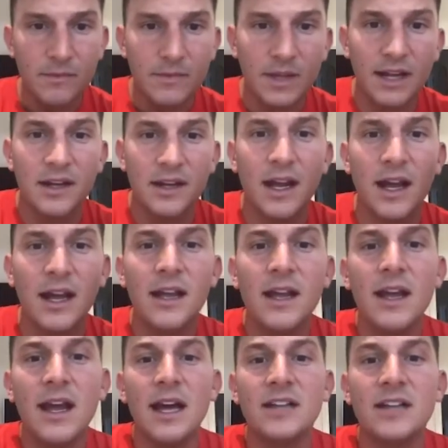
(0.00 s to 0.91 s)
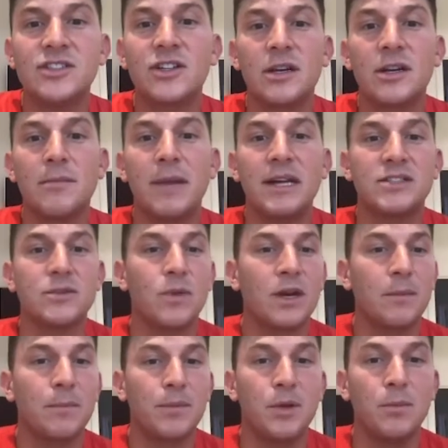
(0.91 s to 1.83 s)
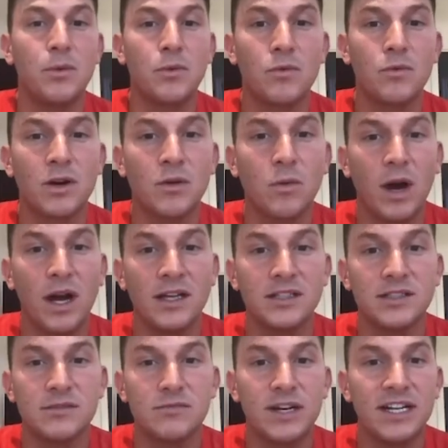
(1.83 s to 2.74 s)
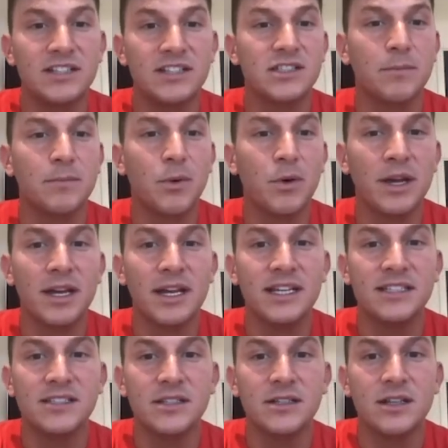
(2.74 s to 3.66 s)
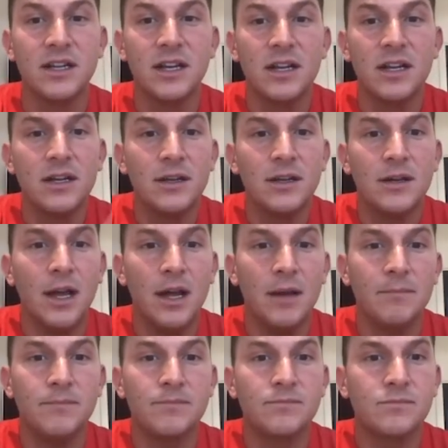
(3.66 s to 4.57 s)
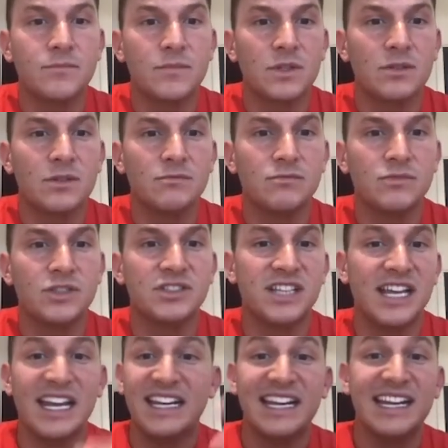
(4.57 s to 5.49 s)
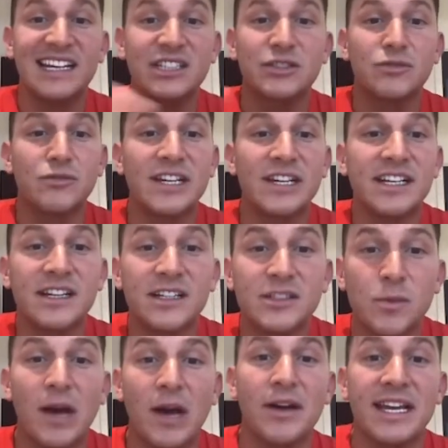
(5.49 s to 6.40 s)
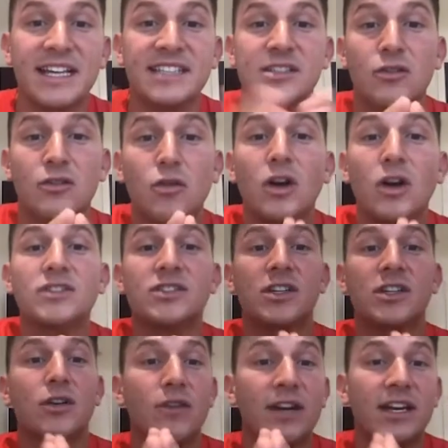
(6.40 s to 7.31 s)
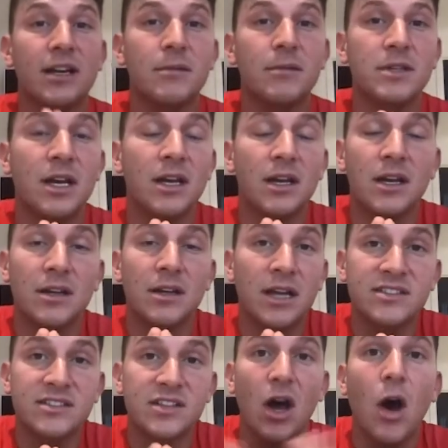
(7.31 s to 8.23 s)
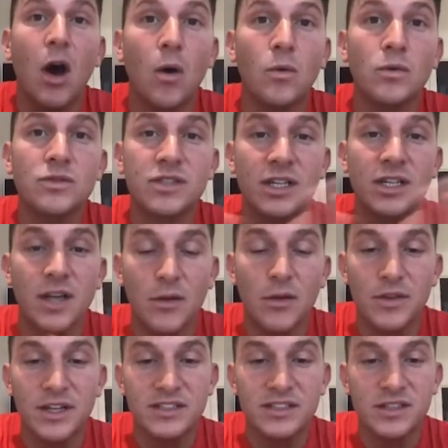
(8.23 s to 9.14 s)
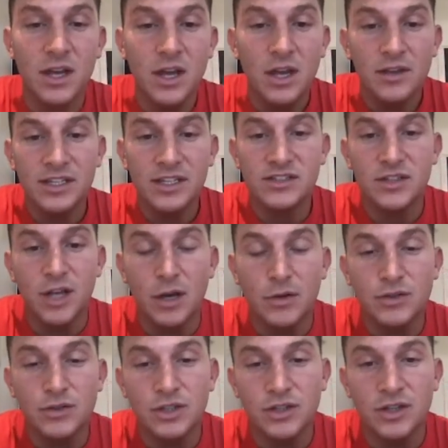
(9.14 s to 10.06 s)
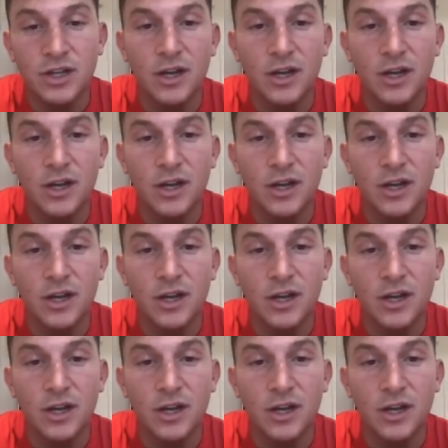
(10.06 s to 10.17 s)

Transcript: as you can imagine, when a pupil requires reading support, it isn't just in English reading as well. It is across the curriculum as a whole. So, you know, this notion that